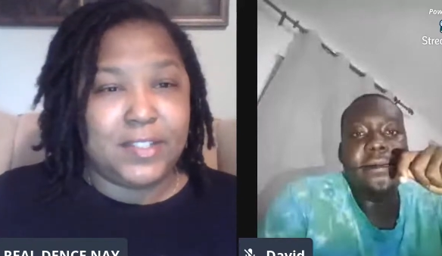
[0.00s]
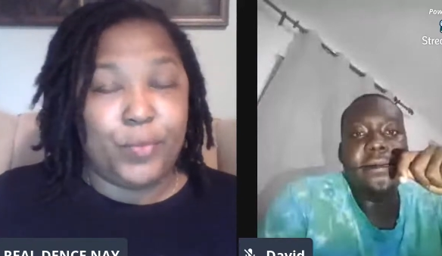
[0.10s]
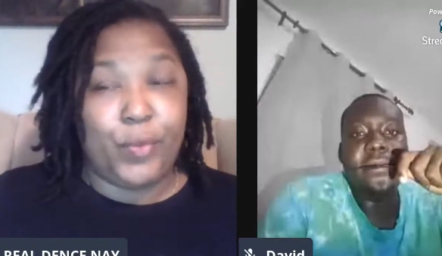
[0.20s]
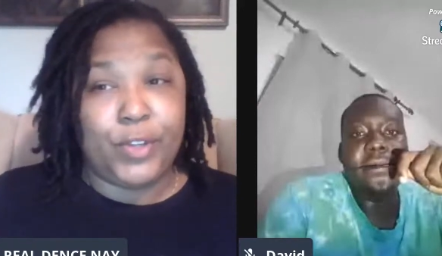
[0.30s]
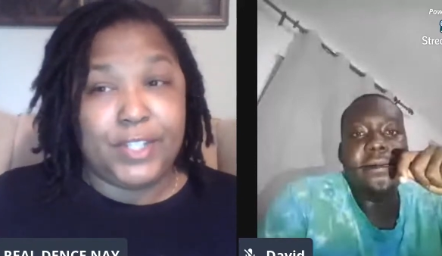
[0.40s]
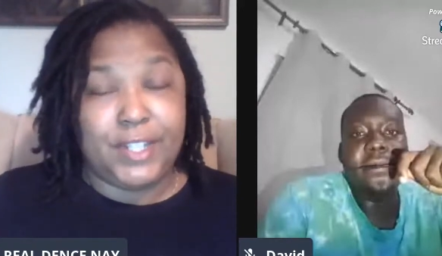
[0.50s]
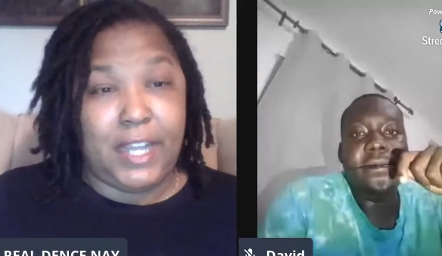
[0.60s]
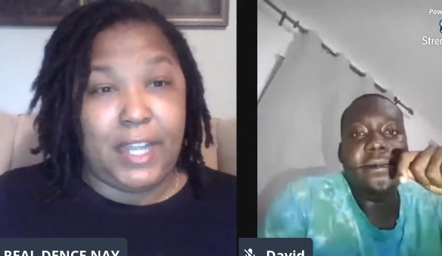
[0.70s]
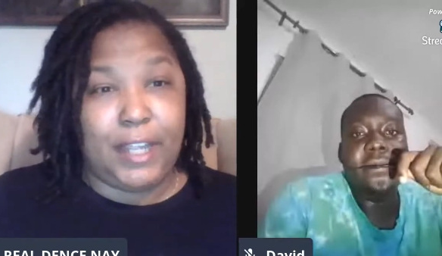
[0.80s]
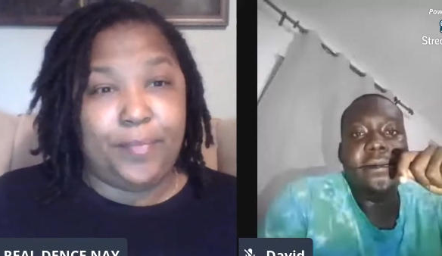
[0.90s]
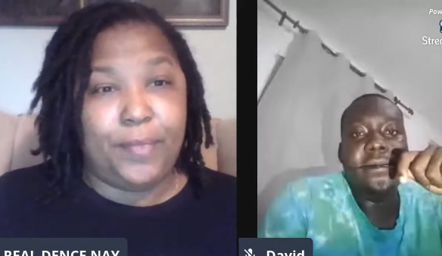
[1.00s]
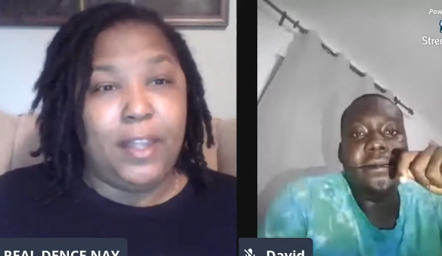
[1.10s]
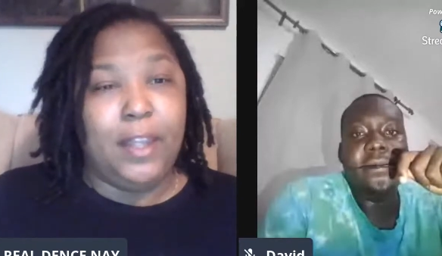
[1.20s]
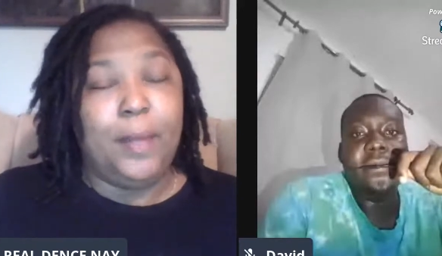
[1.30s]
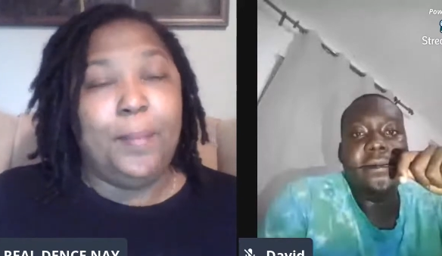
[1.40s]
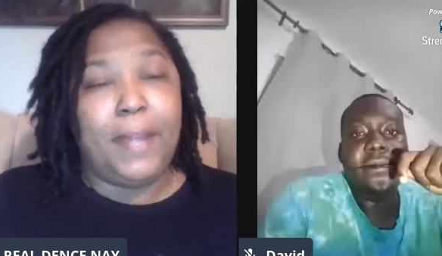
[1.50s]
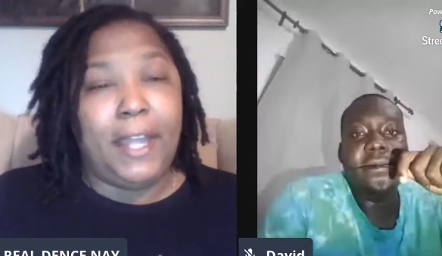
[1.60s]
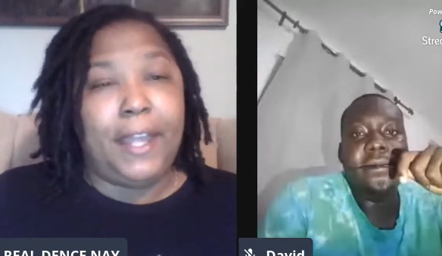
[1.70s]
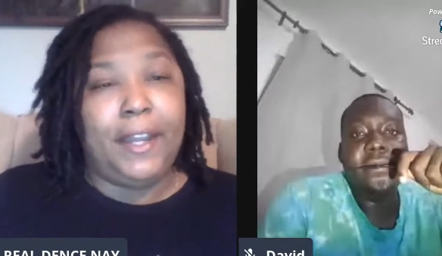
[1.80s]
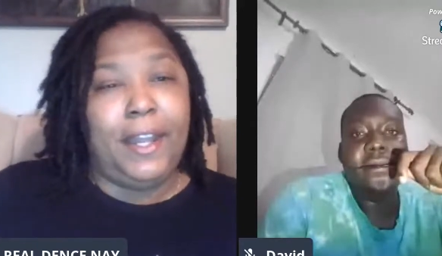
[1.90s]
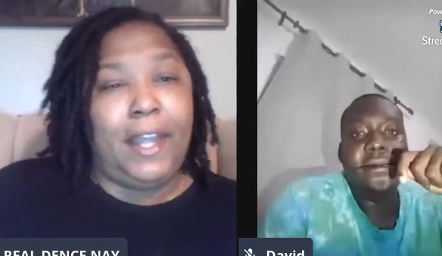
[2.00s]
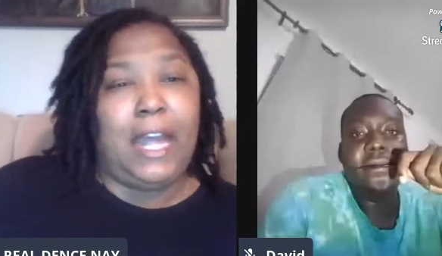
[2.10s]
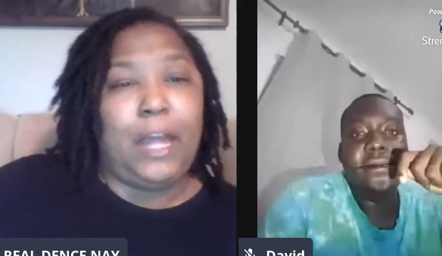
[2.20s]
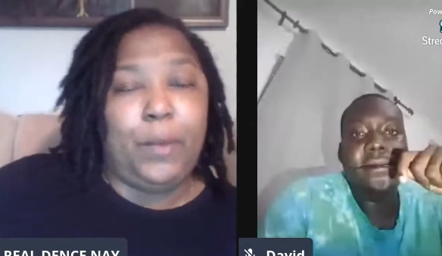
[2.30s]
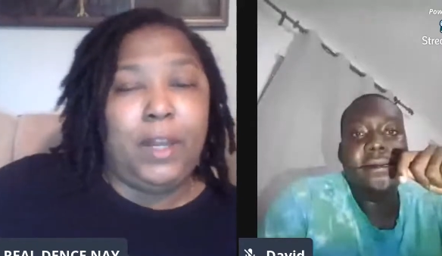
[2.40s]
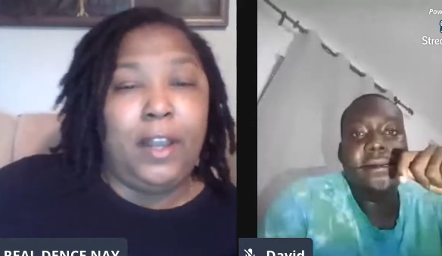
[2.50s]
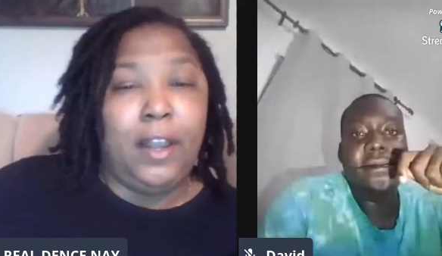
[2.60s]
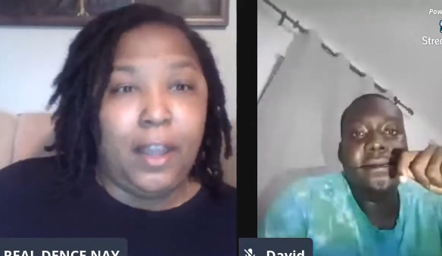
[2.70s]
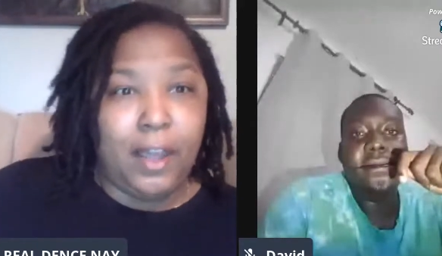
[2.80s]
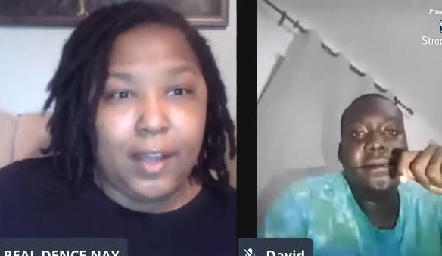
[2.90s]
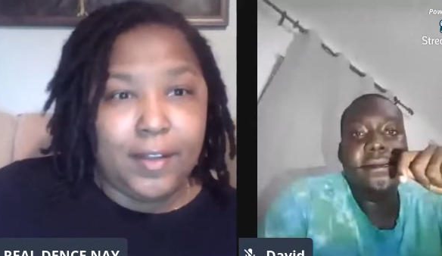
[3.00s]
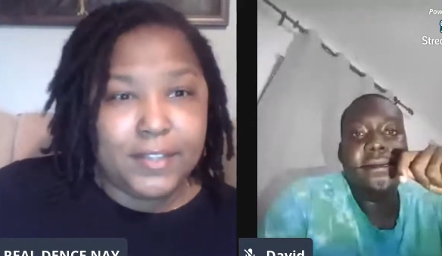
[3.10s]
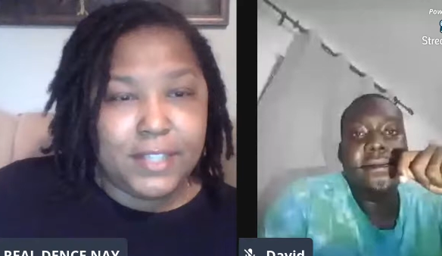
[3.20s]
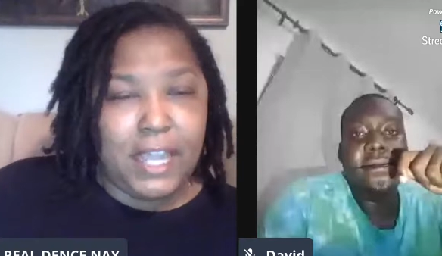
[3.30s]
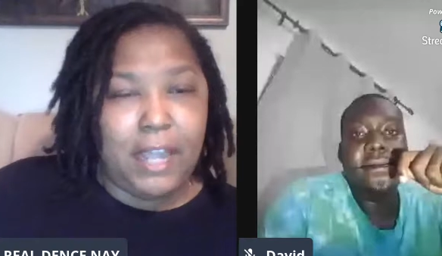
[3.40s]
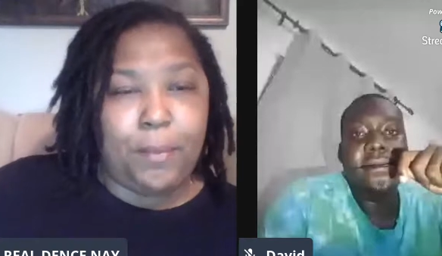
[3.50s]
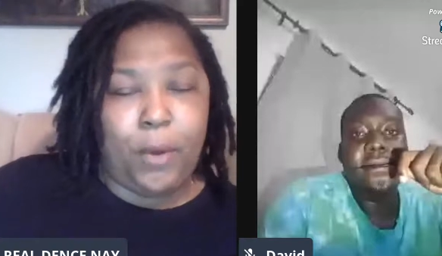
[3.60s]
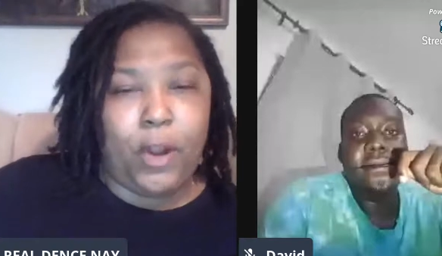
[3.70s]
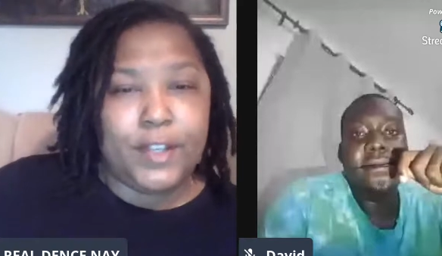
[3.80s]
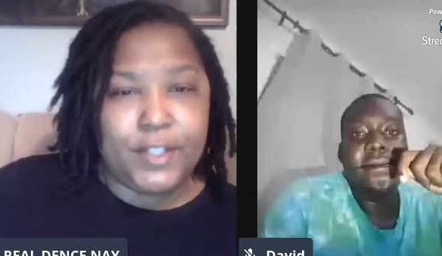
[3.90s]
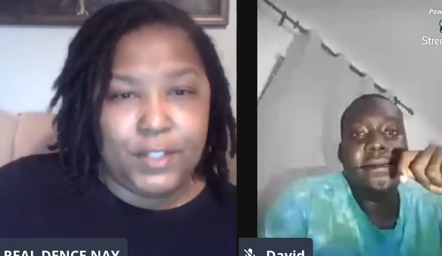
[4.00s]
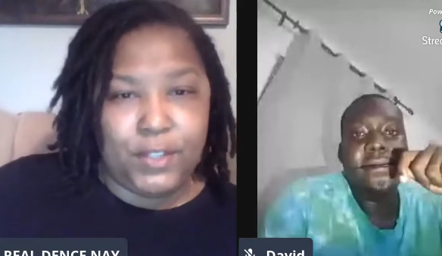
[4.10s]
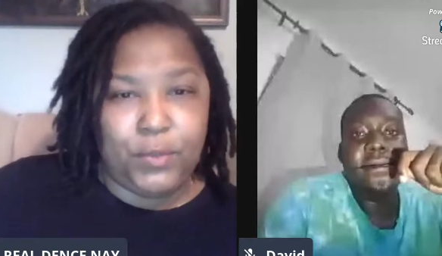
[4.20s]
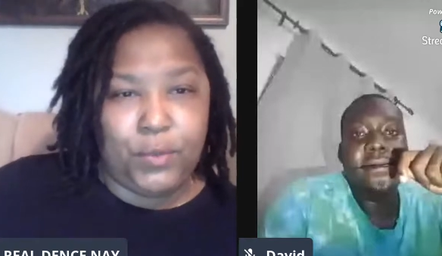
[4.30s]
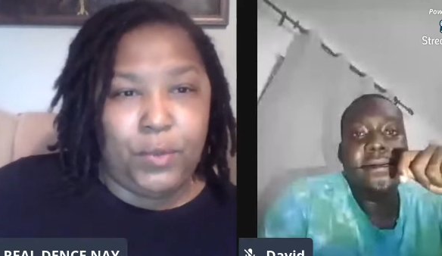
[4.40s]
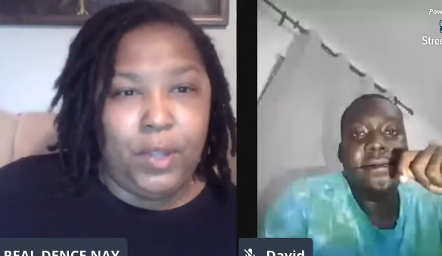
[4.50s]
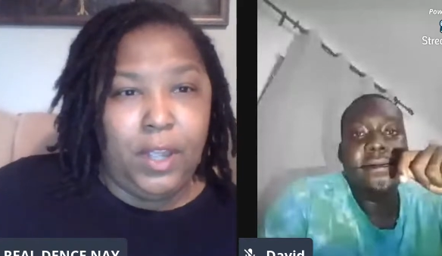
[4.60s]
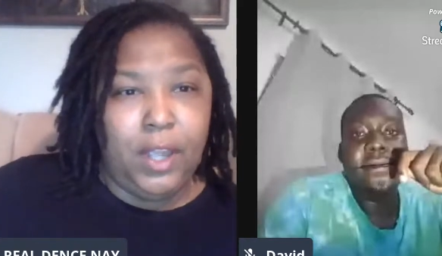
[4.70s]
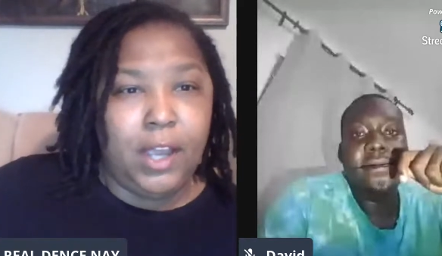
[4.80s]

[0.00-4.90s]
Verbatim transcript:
Speaker 1: We can't seem to get this to work tonight. But I would love